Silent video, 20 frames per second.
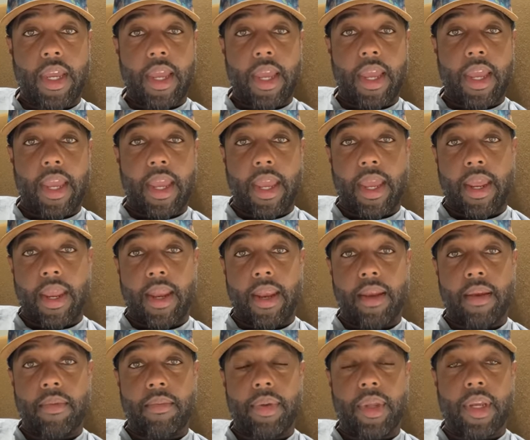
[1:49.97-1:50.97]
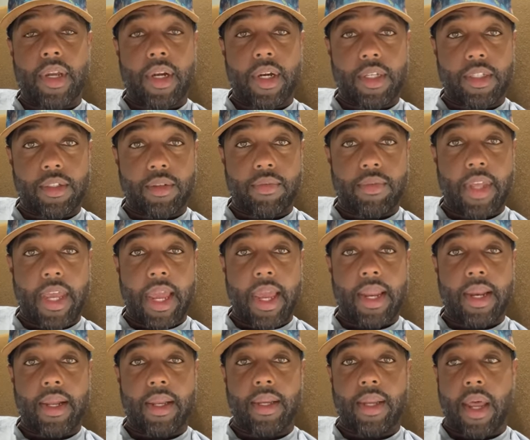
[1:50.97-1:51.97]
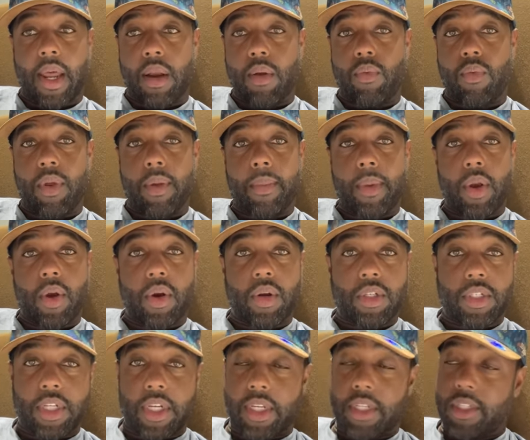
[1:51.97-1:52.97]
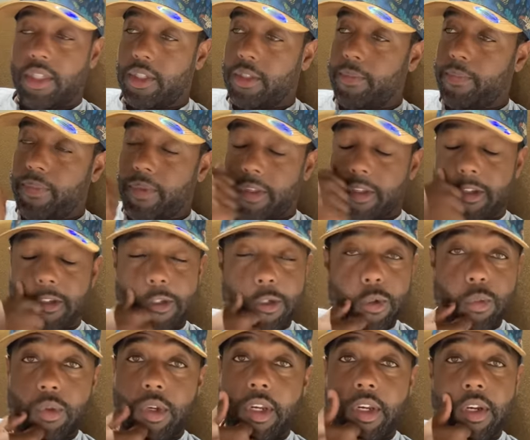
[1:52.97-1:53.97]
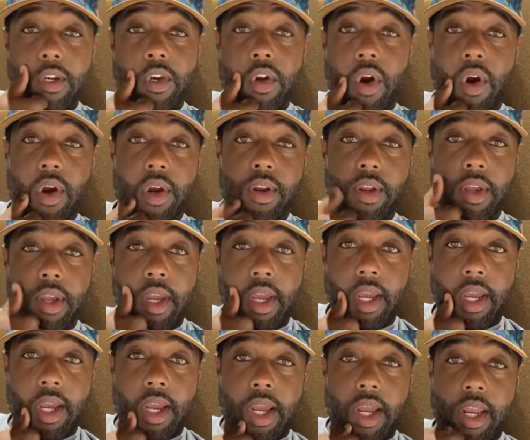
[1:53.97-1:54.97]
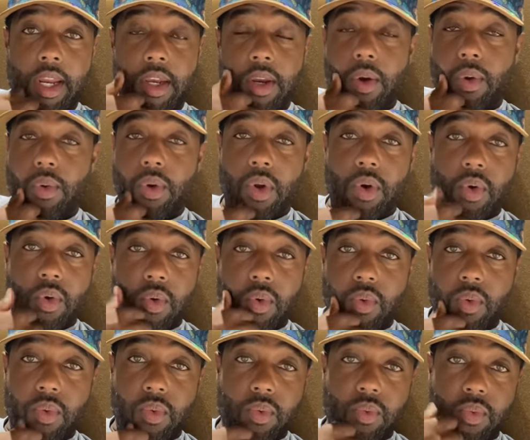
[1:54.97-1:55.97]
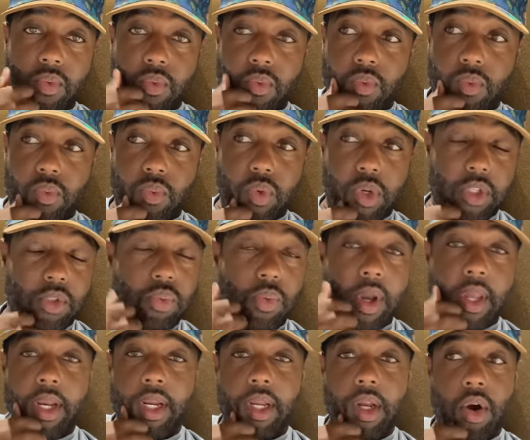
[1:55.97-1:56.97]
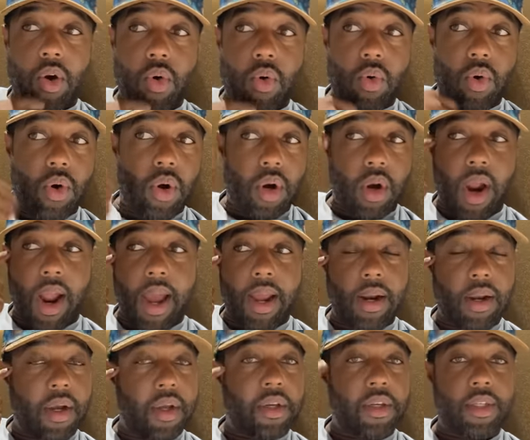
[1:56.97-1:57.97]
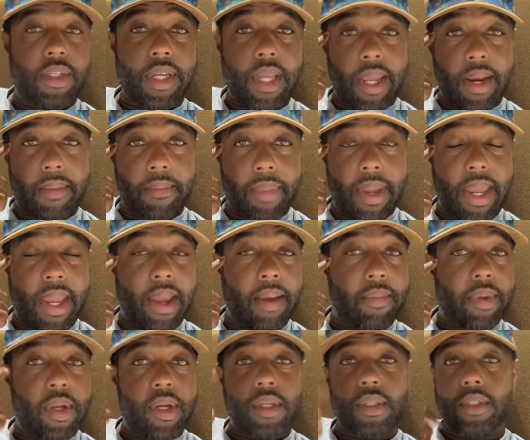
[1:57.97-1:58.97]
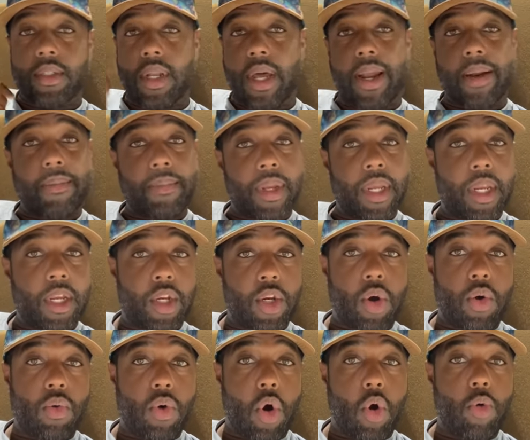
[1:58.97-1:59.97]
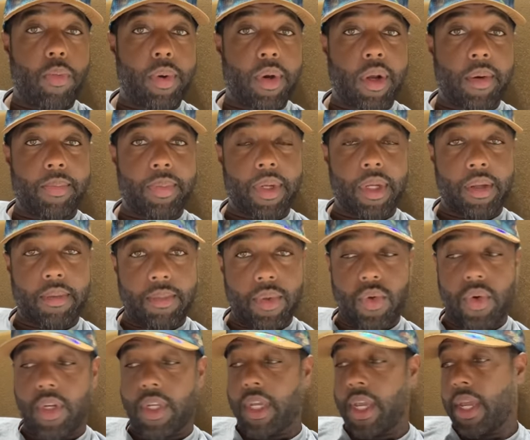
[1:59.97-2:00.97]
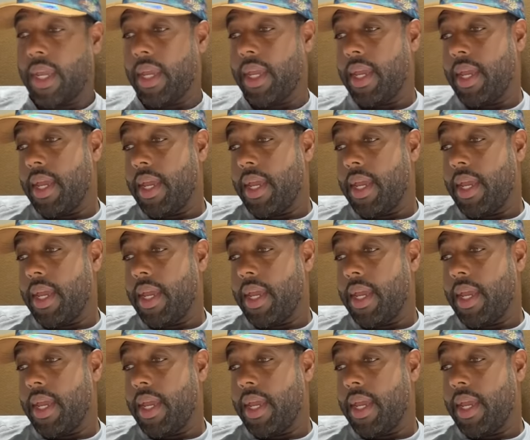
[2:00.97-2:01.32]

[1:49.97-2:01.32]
And because of that, a lot of women are just shooting in the dark and don't know which way to go or how to understand a man because a lot of men don't open up and communicate.